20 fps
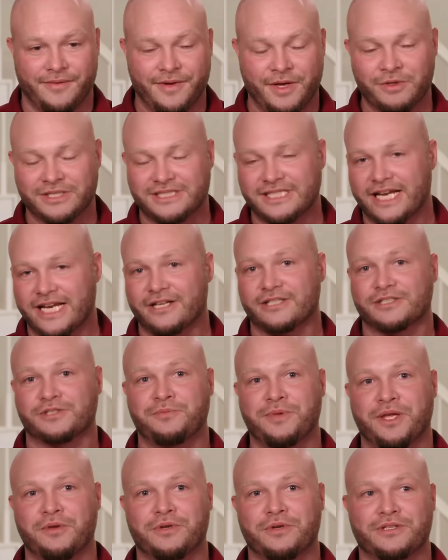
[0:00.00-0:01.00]
I mean, what scares
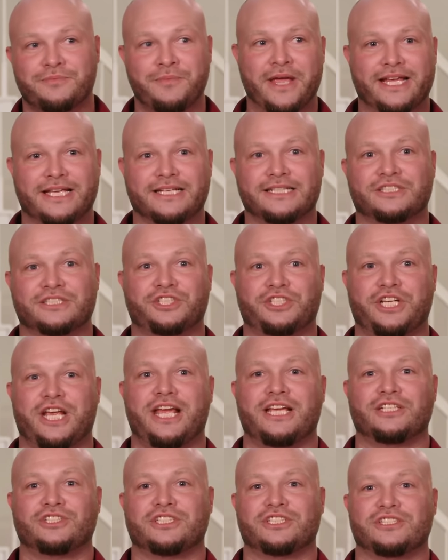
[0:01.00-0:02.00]
me with making this
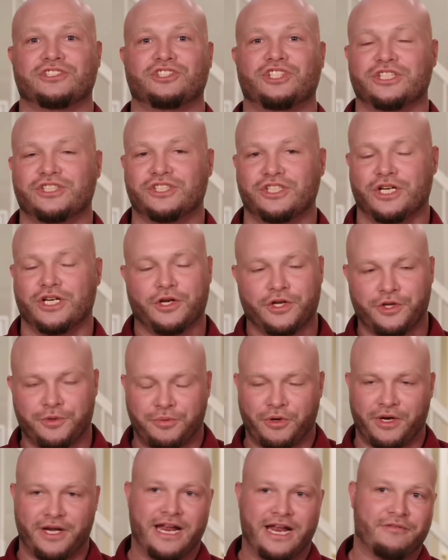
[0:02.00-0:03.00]
change is just, you know, you're
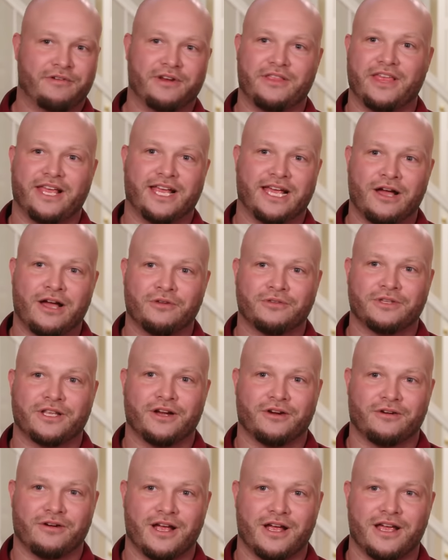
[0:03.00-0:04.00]
putting everything out
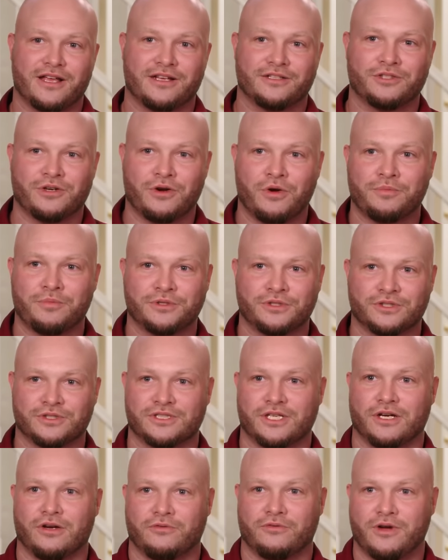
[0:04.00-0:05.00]
there, right? And you're opening
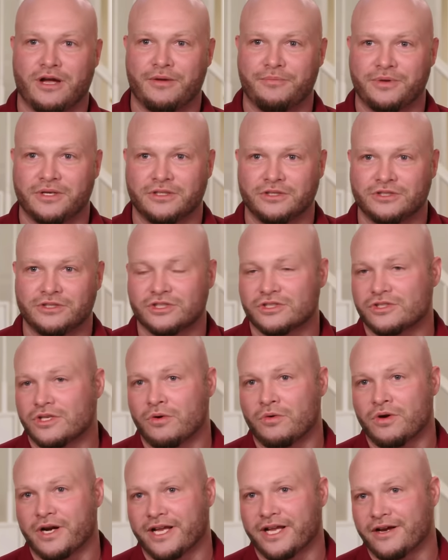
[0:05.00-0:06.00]
yourself up, and you just
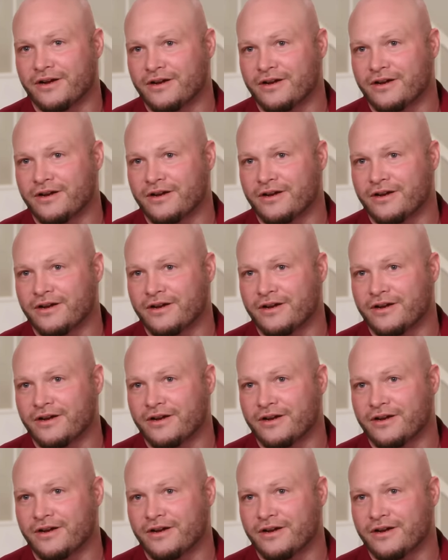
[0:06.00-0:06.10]
don't want to